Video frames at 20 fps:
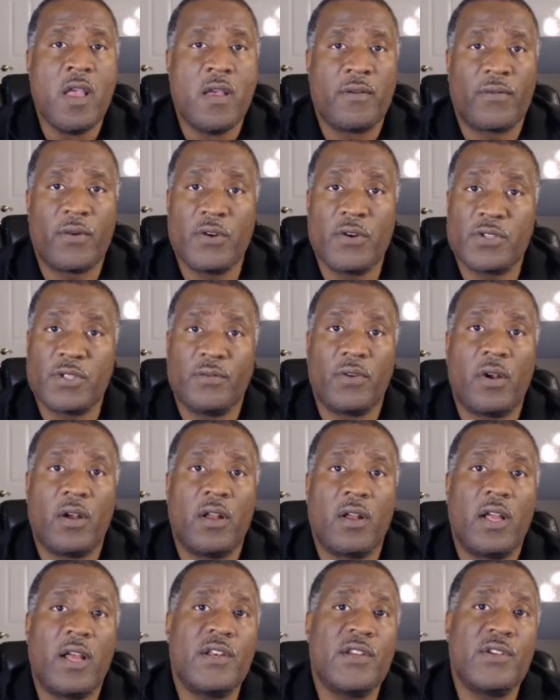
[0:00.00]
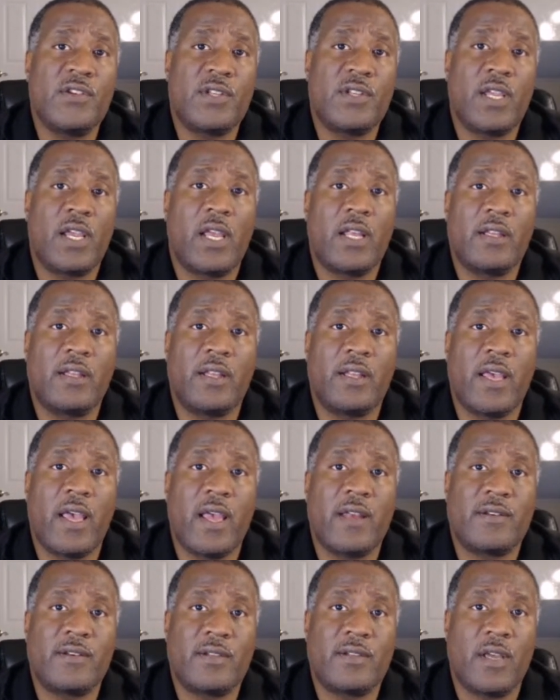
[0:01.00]
First of all, understand
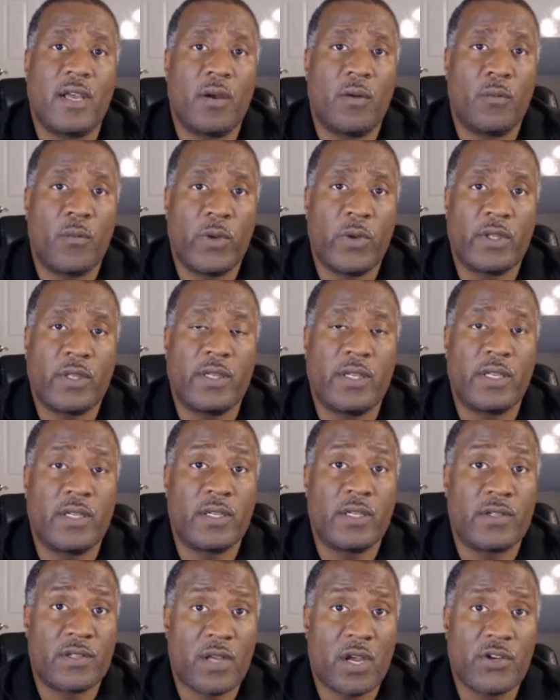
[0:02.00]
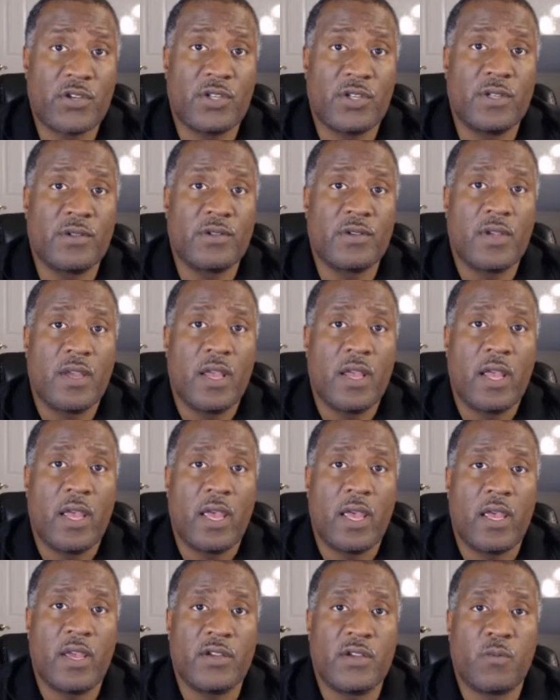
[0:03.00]
that with the discussions,
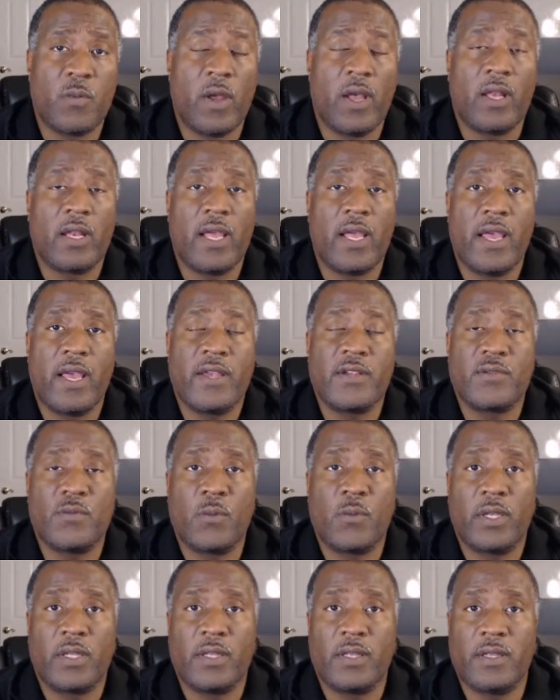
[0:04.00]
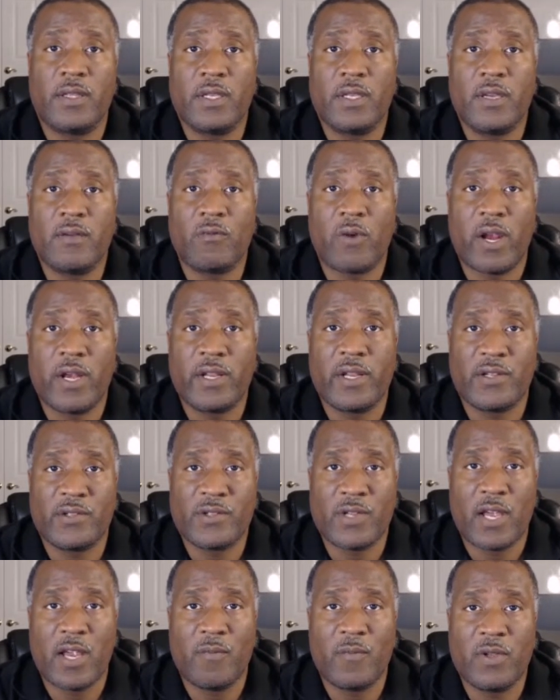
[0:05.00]
as well as with the writing
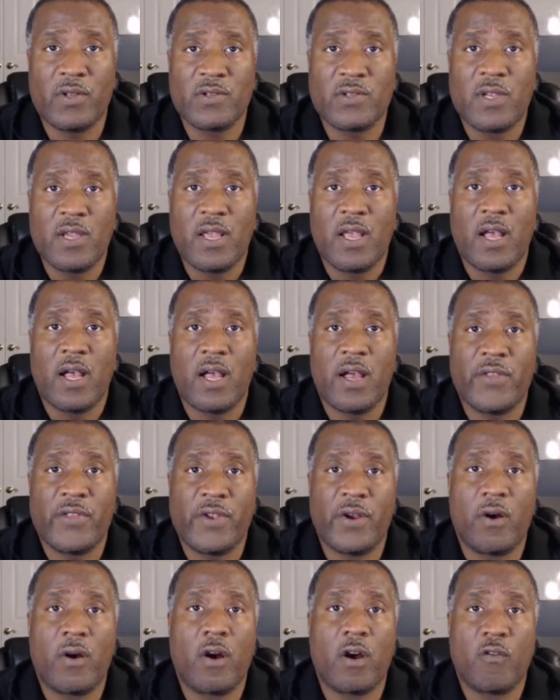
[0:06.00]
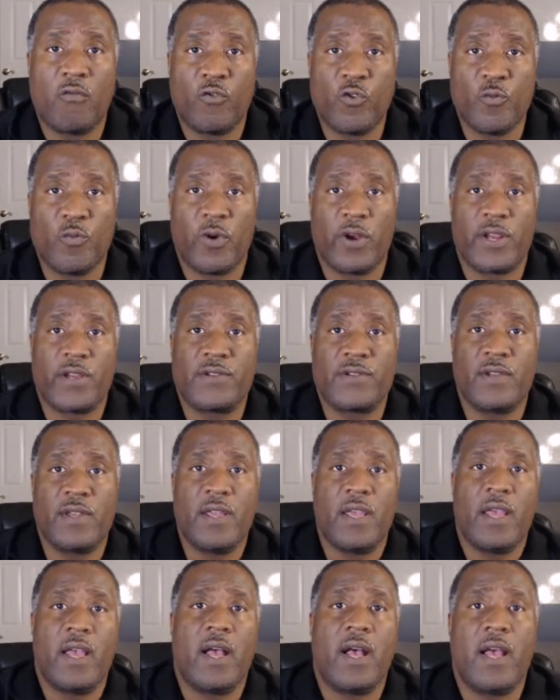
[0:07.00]
assignments, there are rubrics.
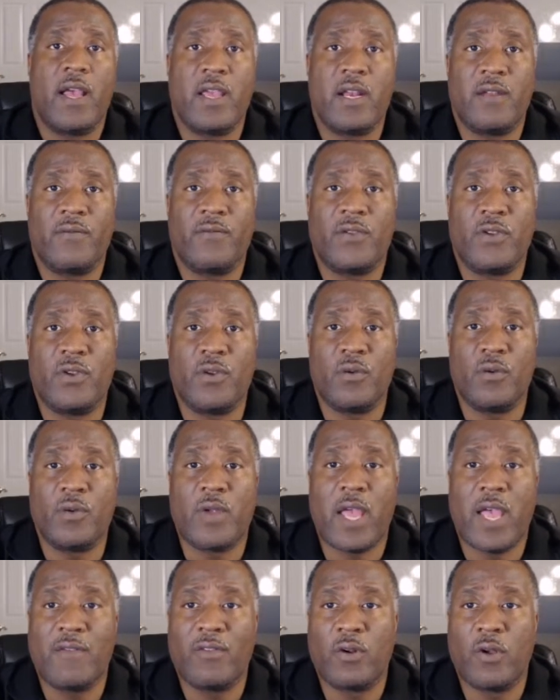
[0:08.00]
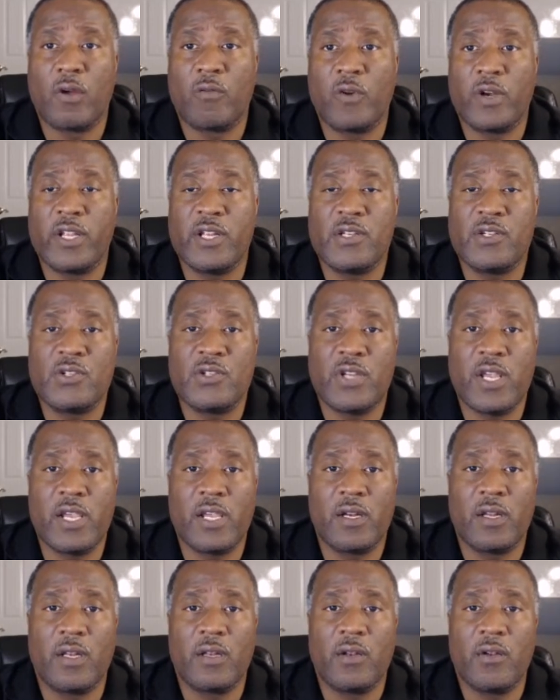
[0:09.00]
And if you haven't already
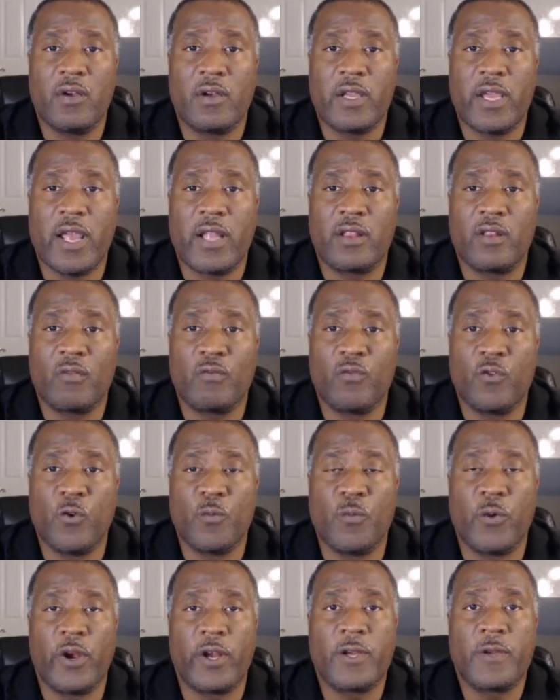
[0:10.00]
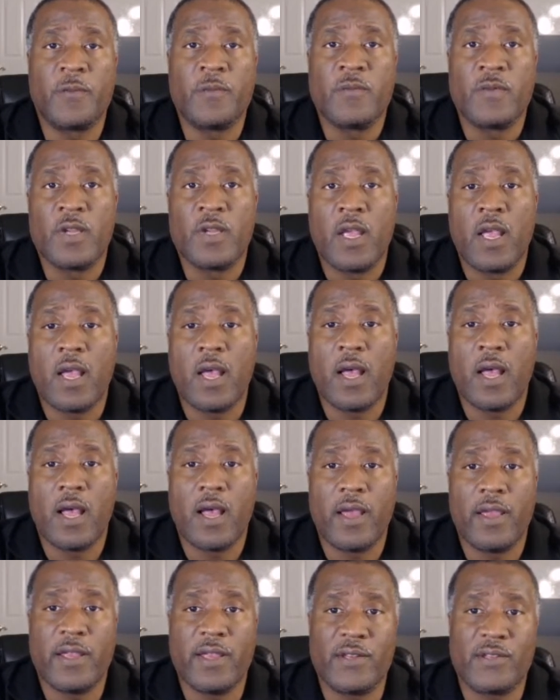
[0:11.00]
taken a look at the rubric,
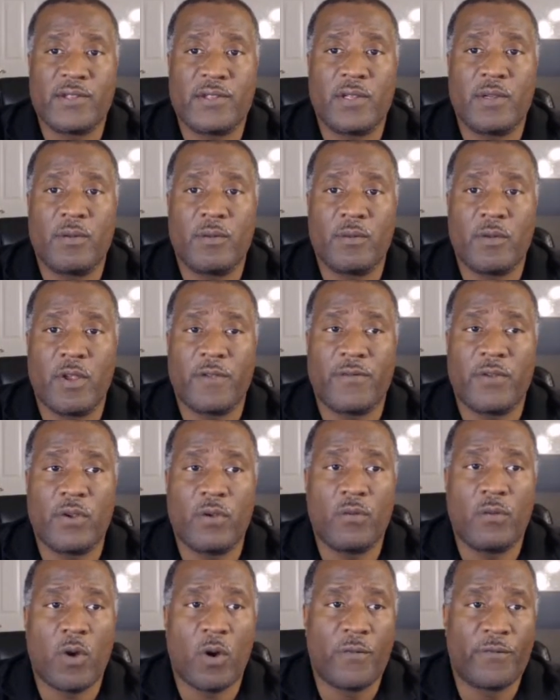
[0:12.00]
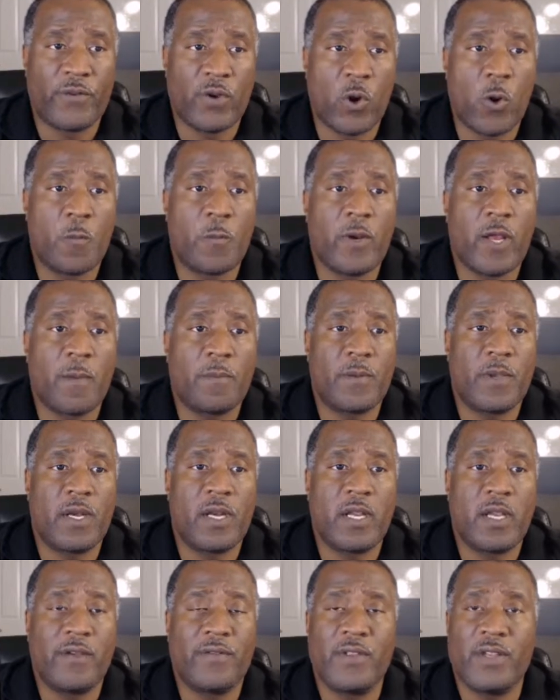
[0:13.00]
if you open up
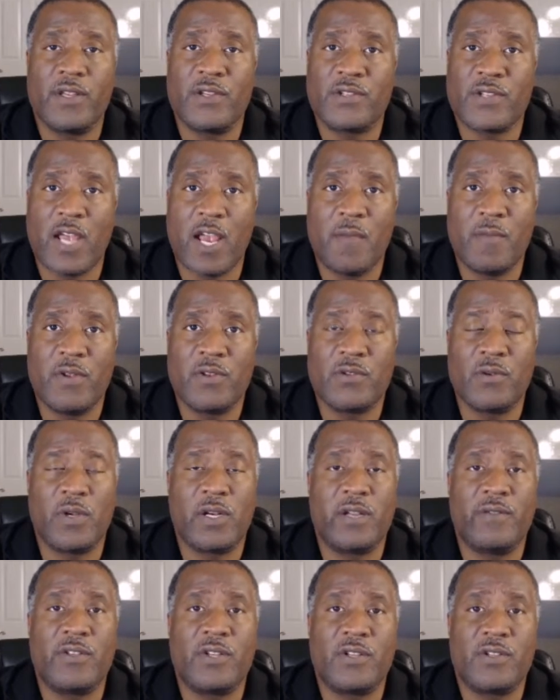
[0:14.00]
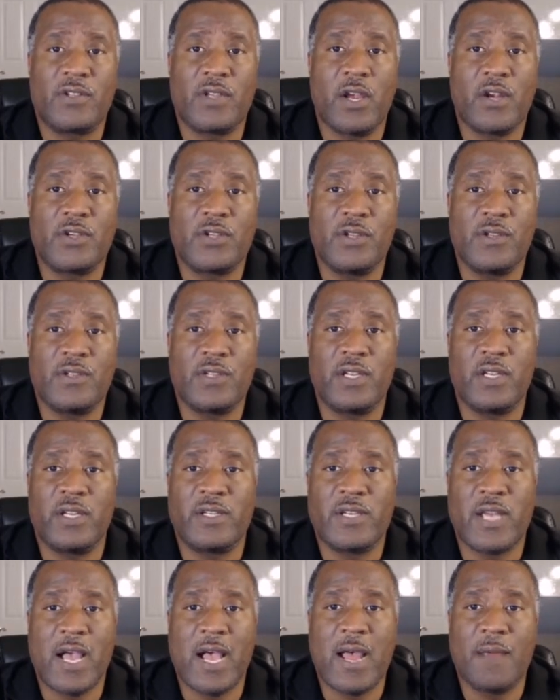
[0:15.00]
any of the assignments or any of the discussions, in the
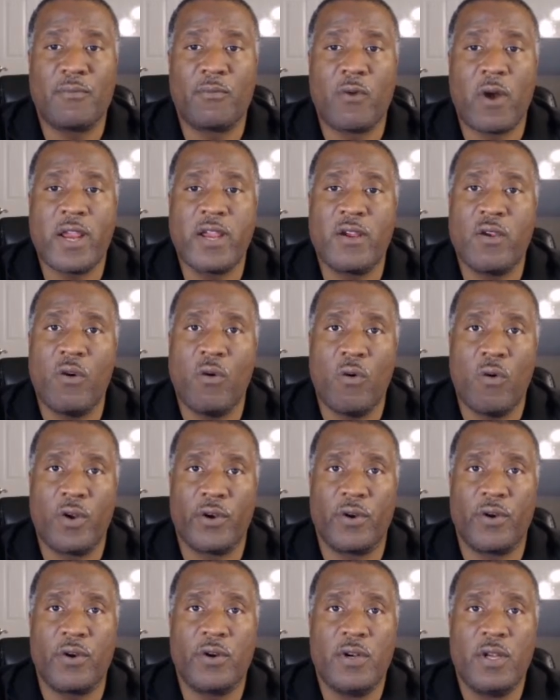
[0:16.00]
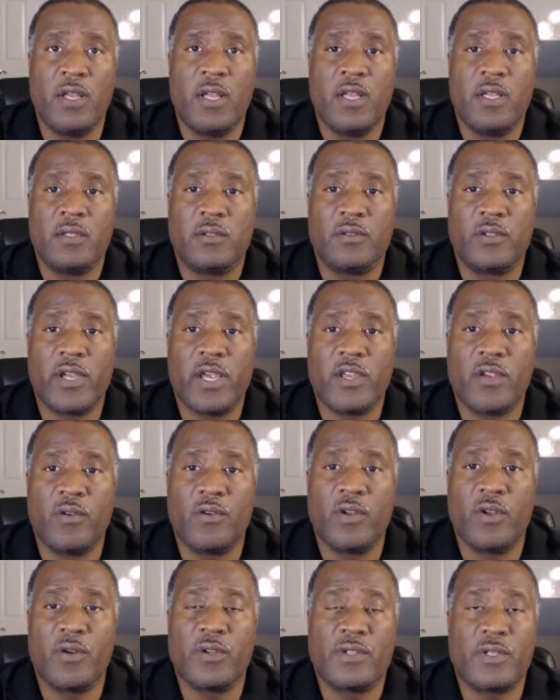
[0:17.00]
top right corner, okay, you'll
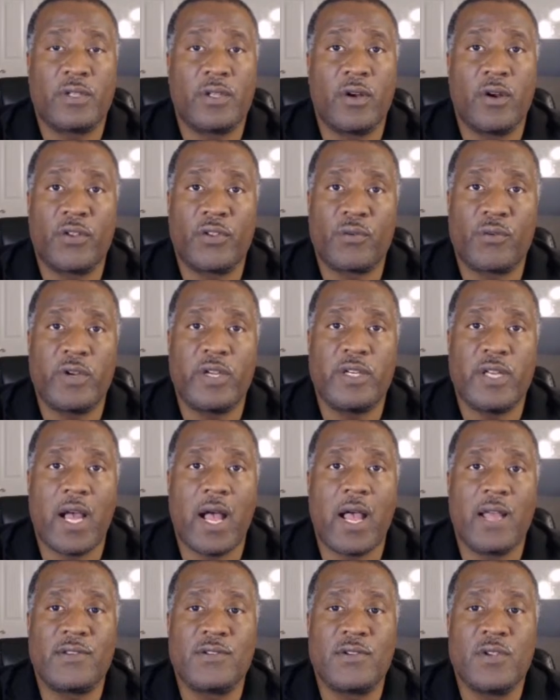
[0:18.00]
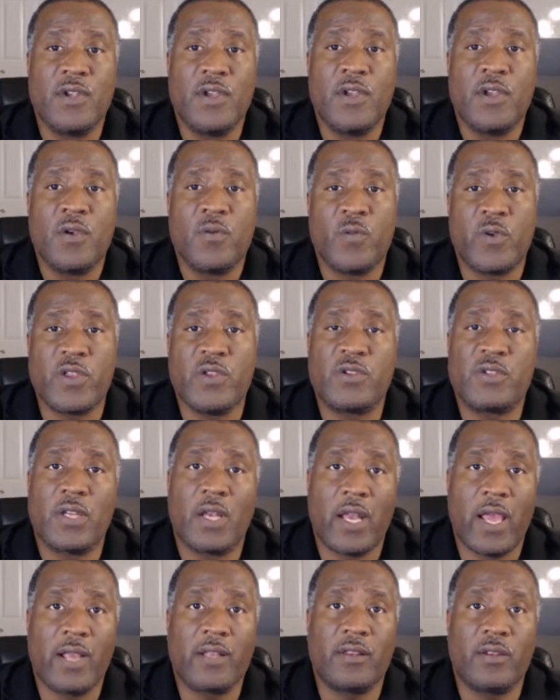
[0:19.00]
notice that there are 3 dots. When you
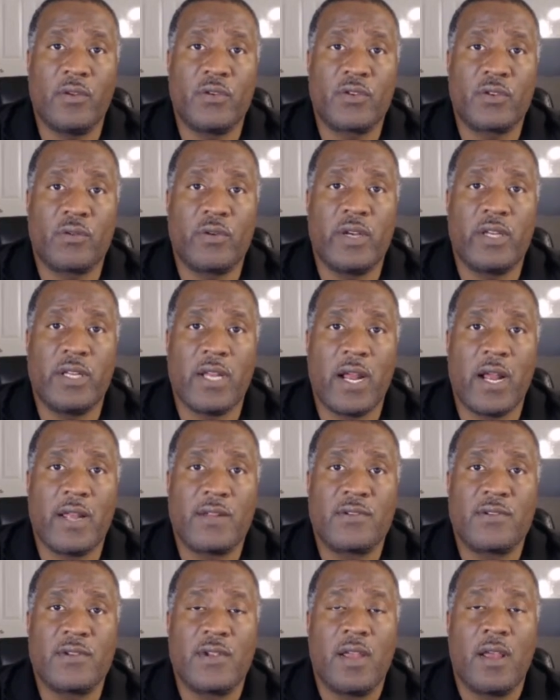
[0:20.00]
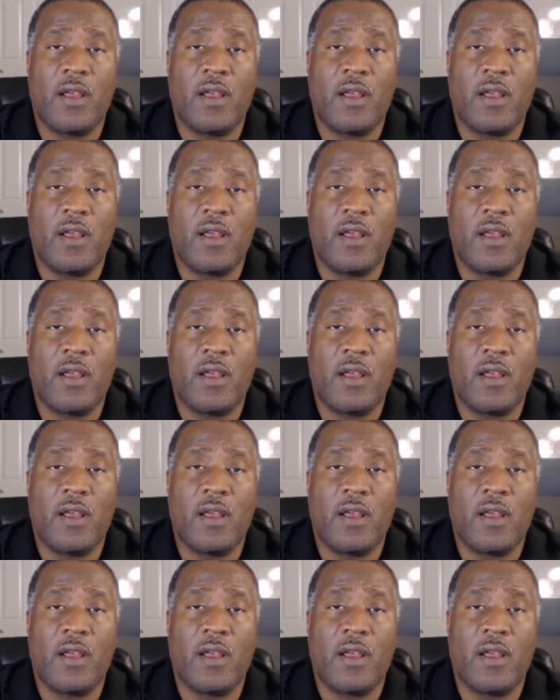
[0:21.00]
select those 3 dots,